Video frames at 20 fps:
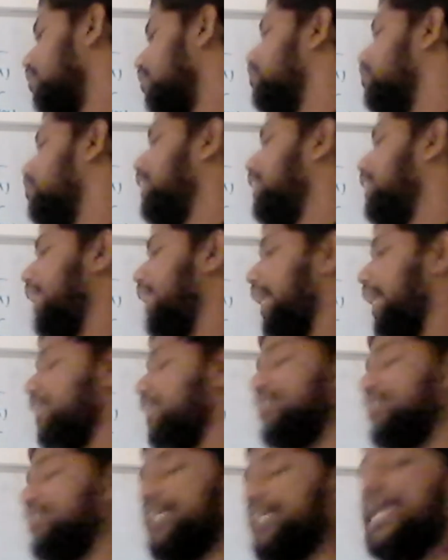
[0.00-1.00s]
with
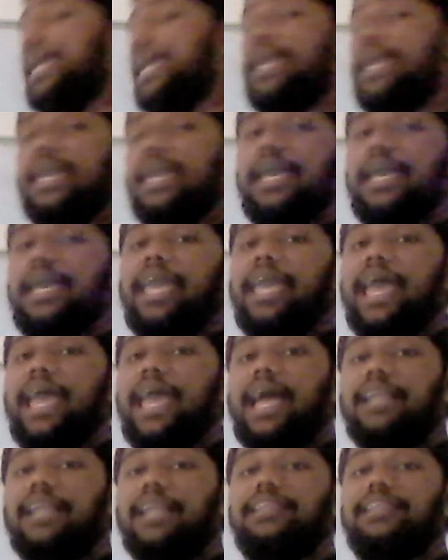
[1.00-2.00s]
XA
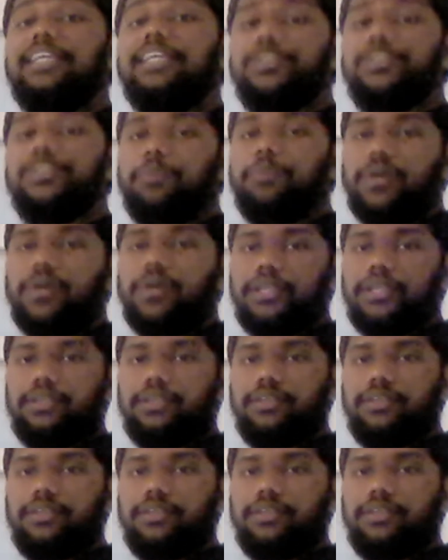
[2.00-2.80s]
at this point.